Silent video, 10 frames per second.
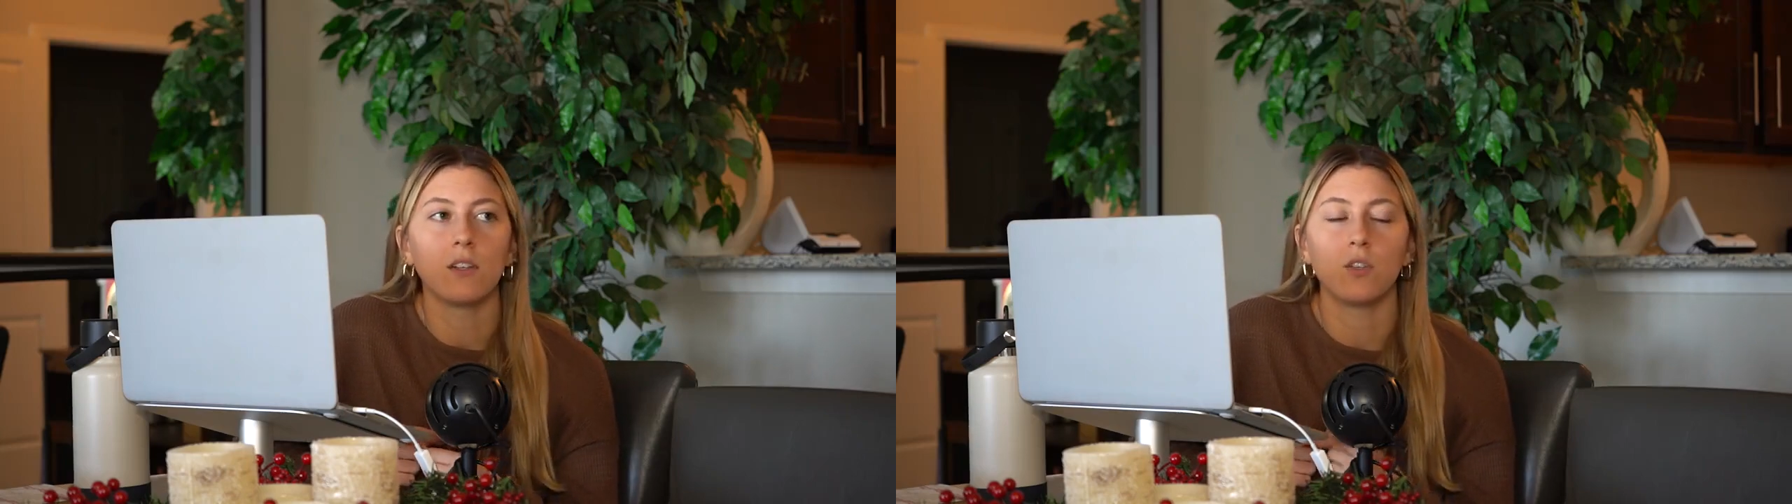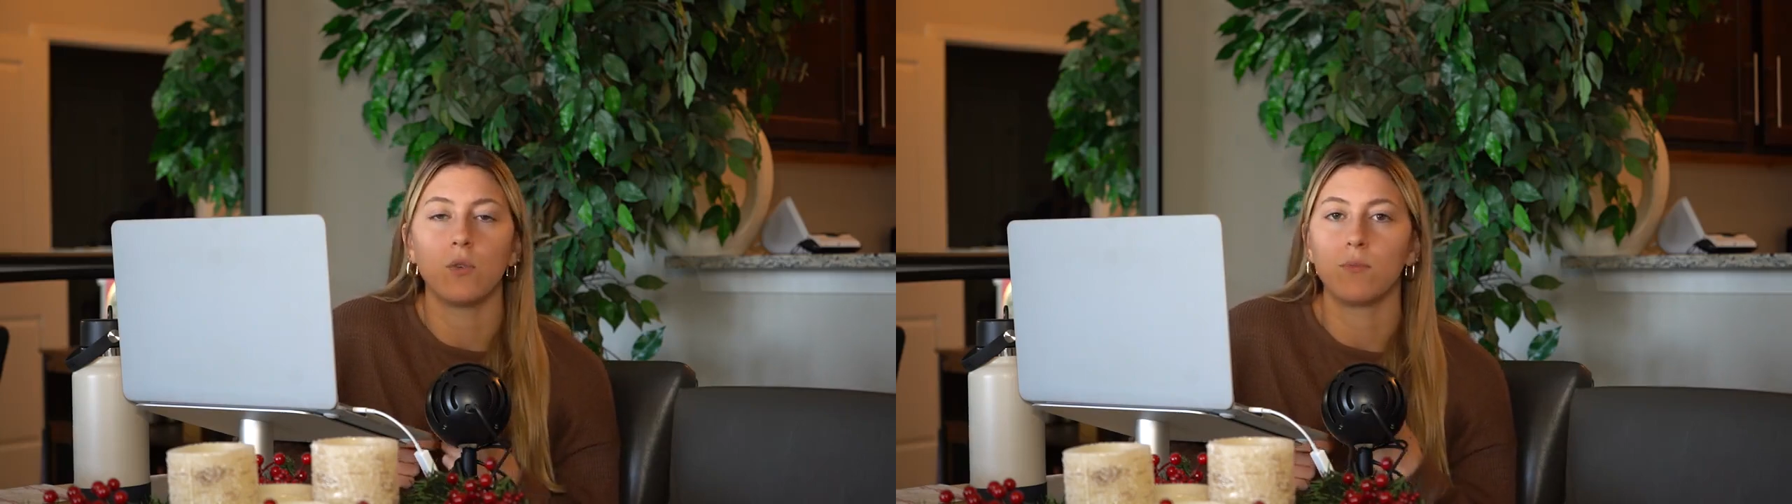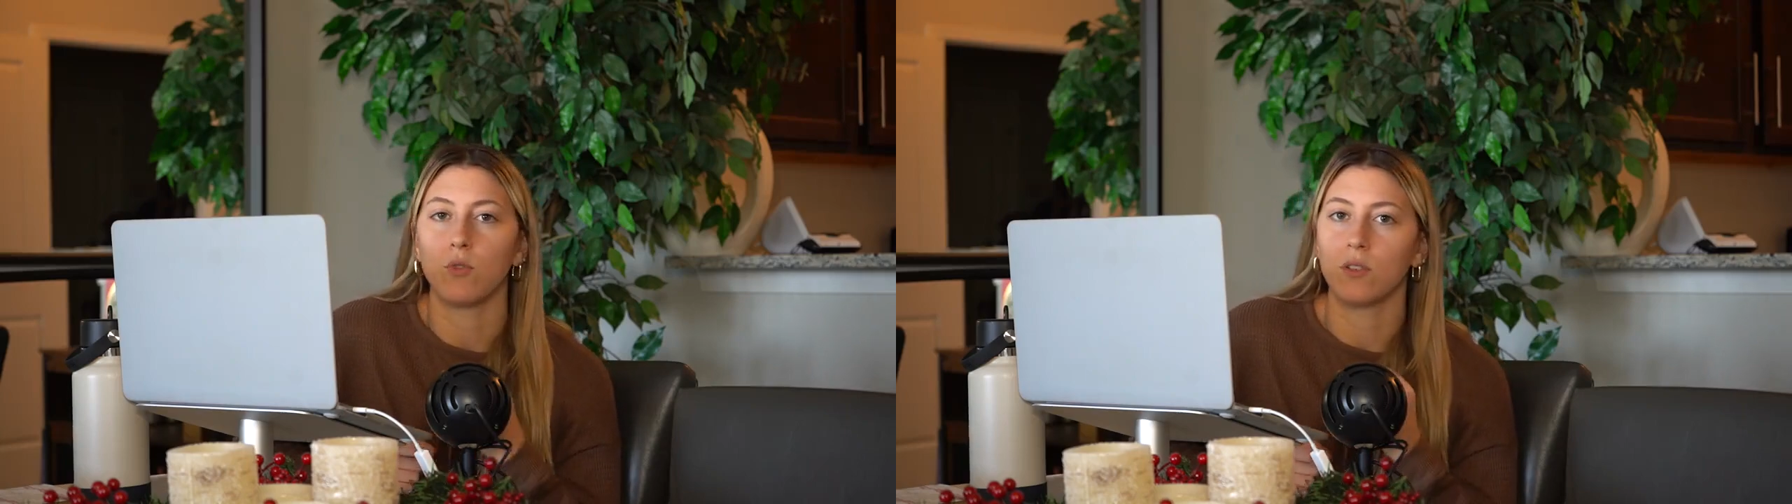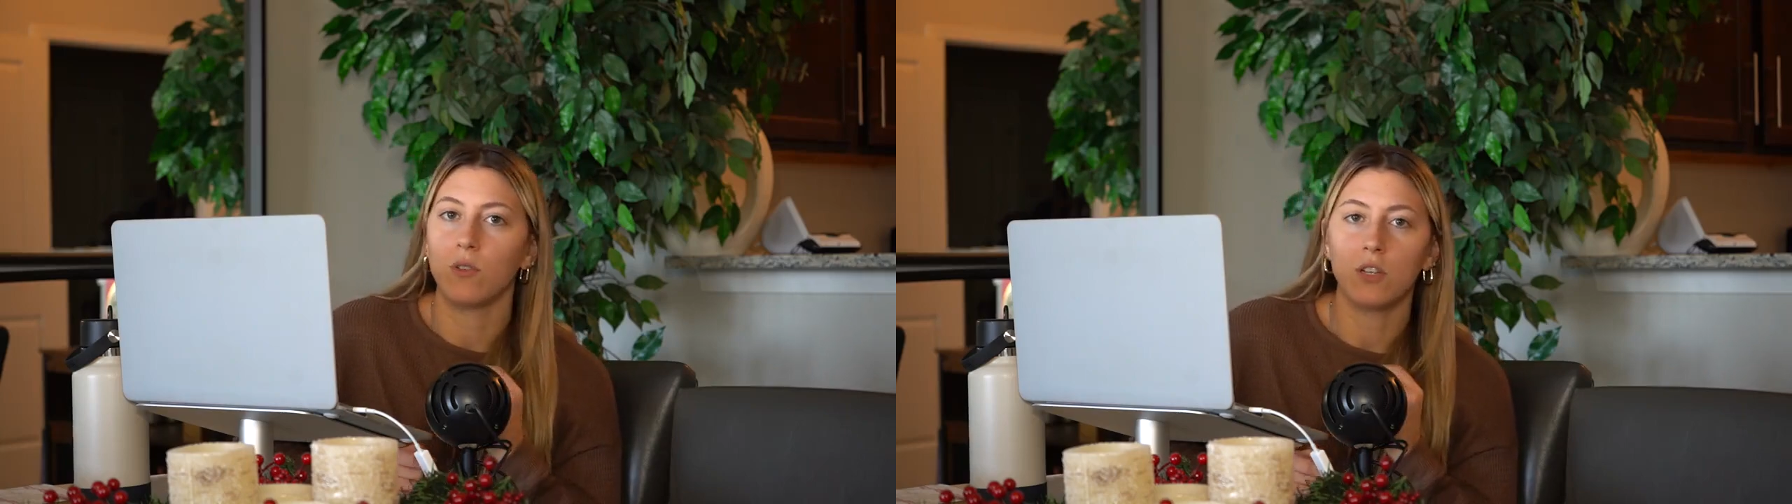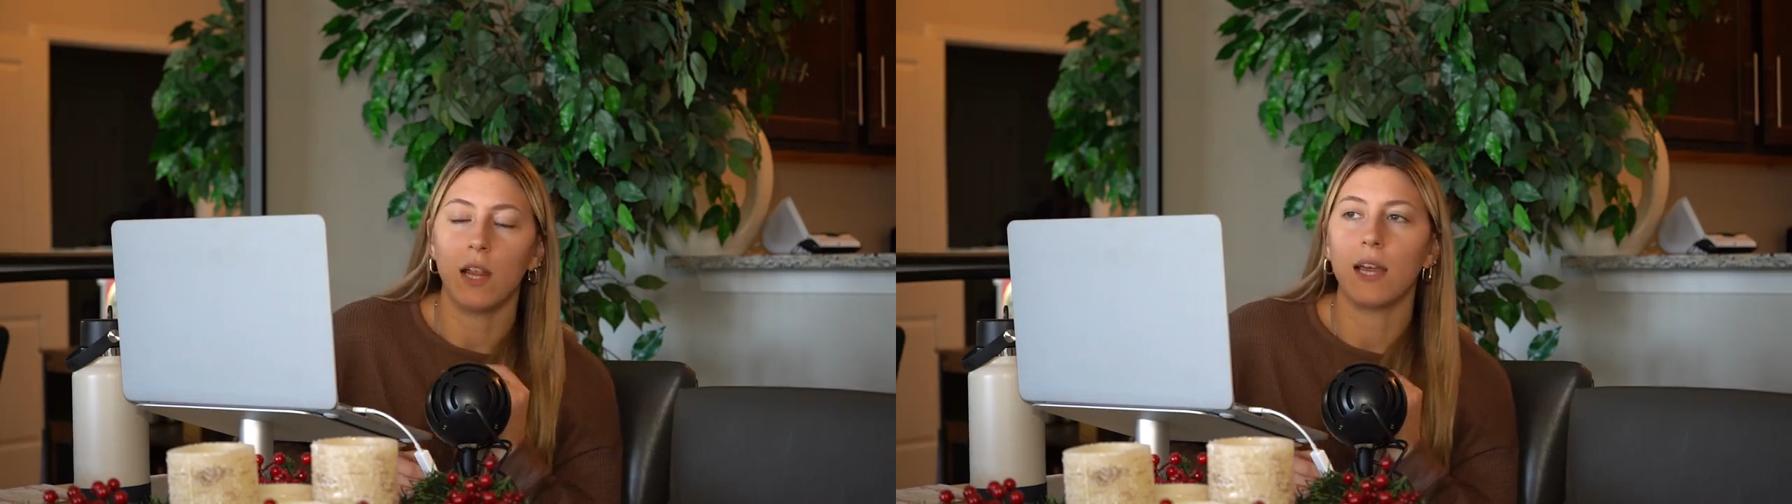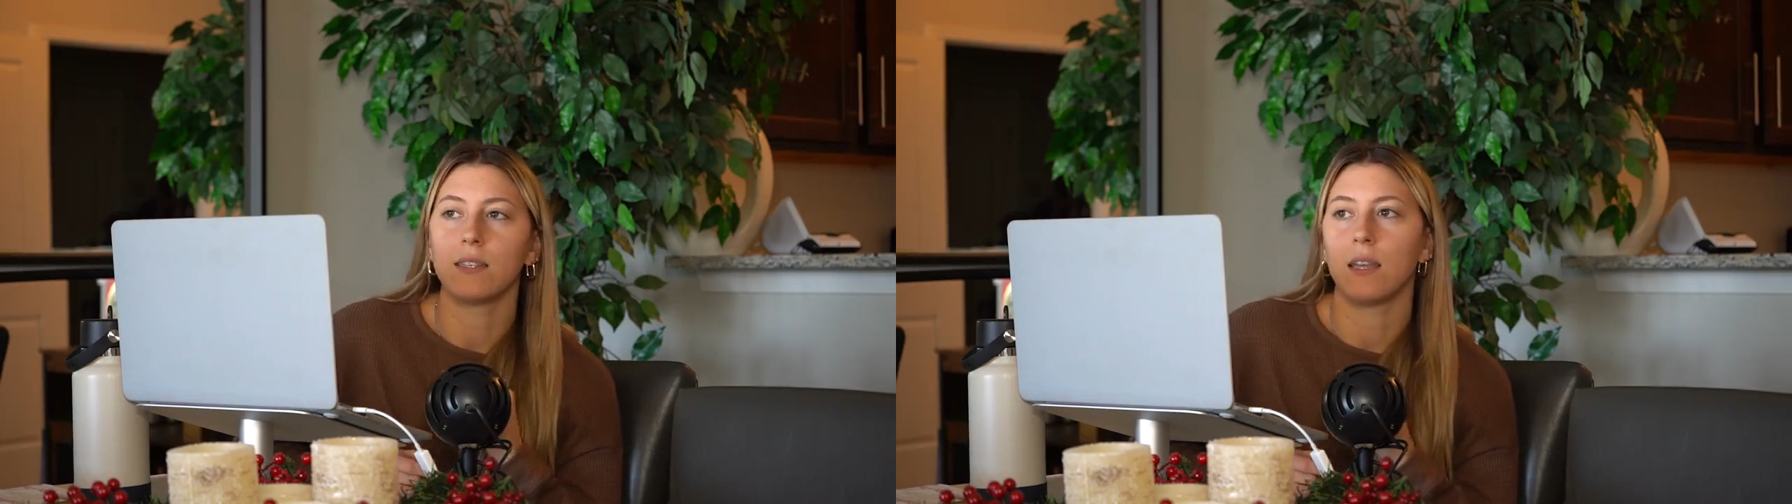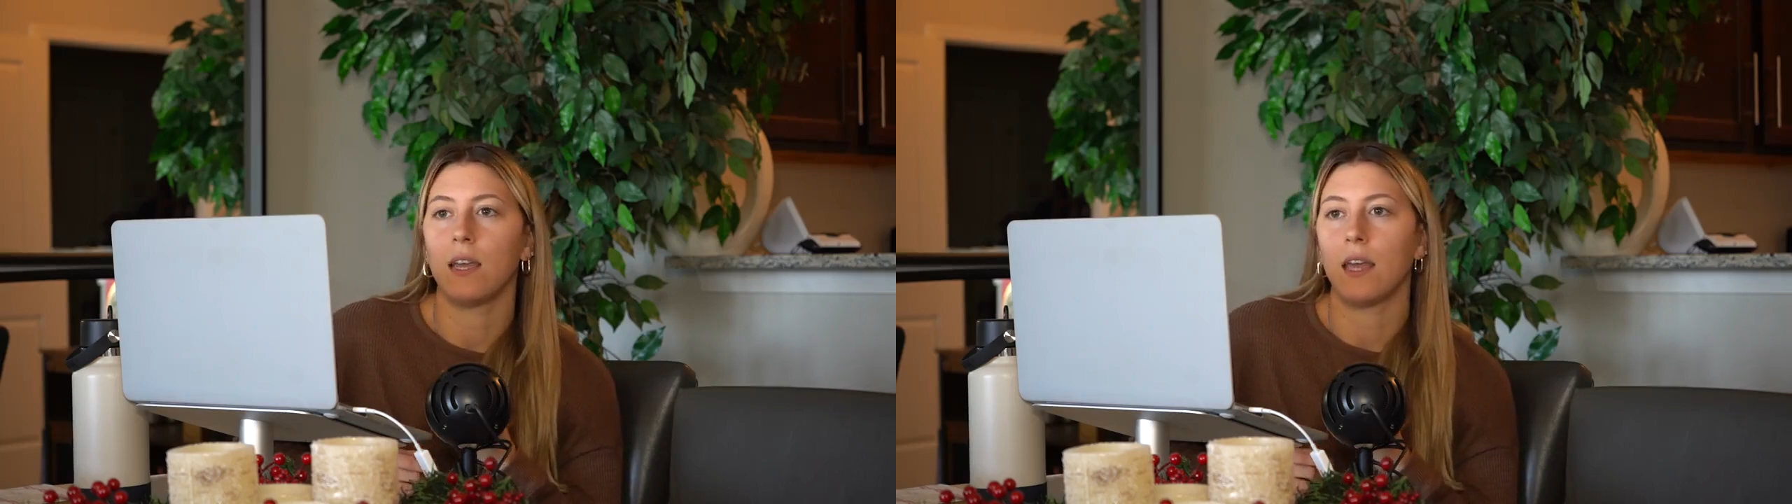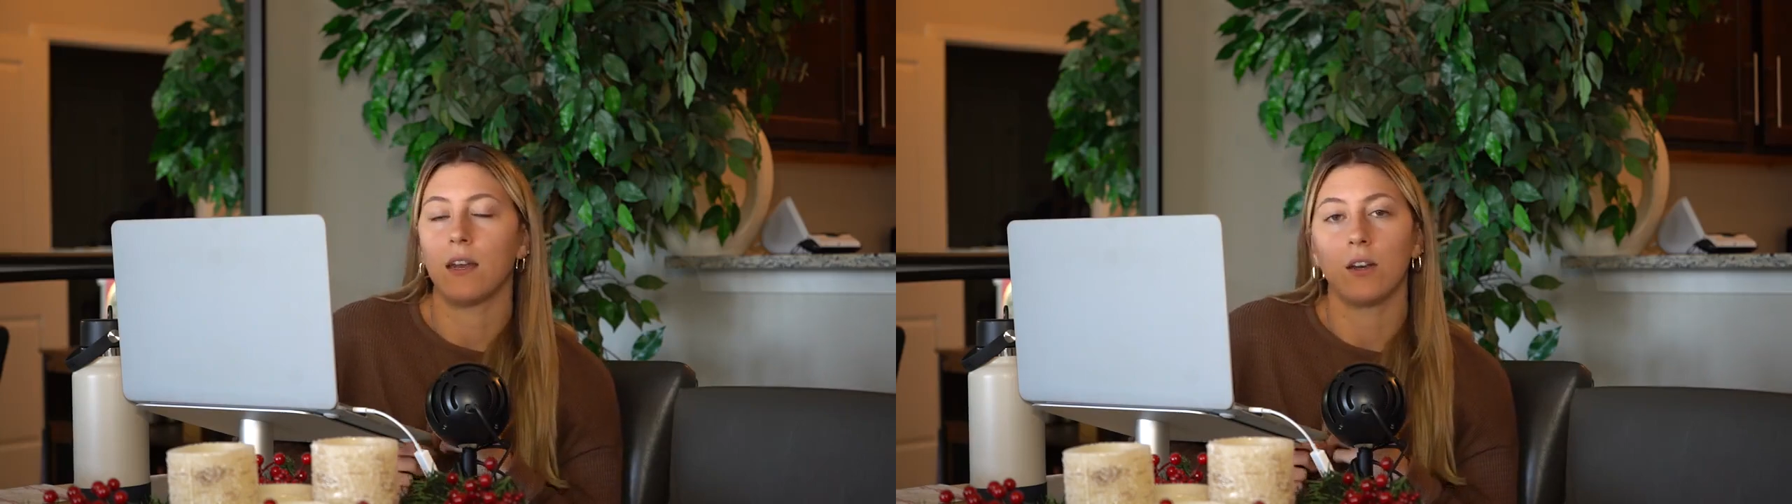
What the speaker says: so it's more socializing and